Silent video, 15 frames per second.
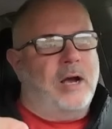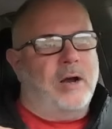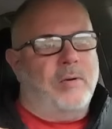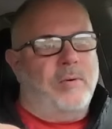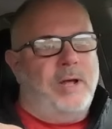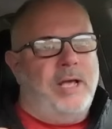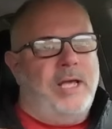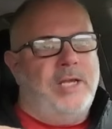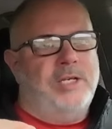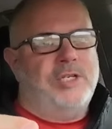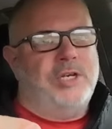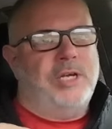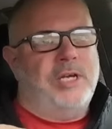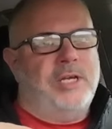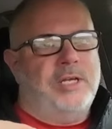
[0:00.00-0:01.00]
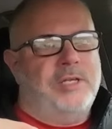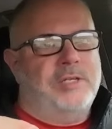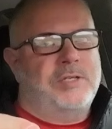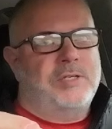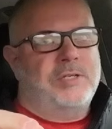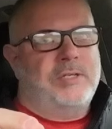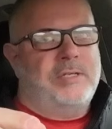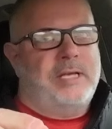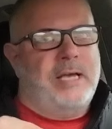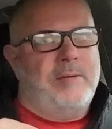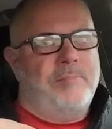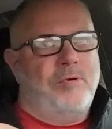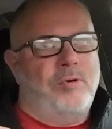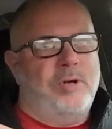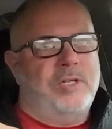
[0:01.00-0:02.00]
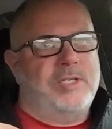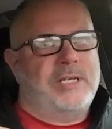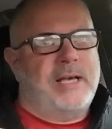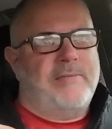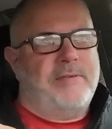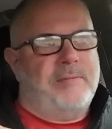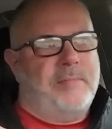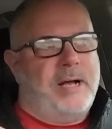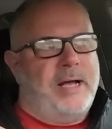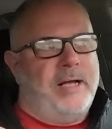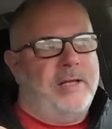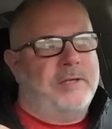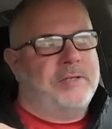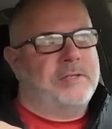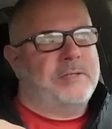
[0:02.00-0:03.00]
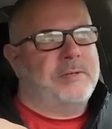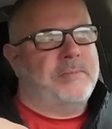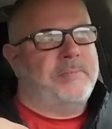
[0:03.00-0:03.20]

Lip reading: our range is 10.7 miles.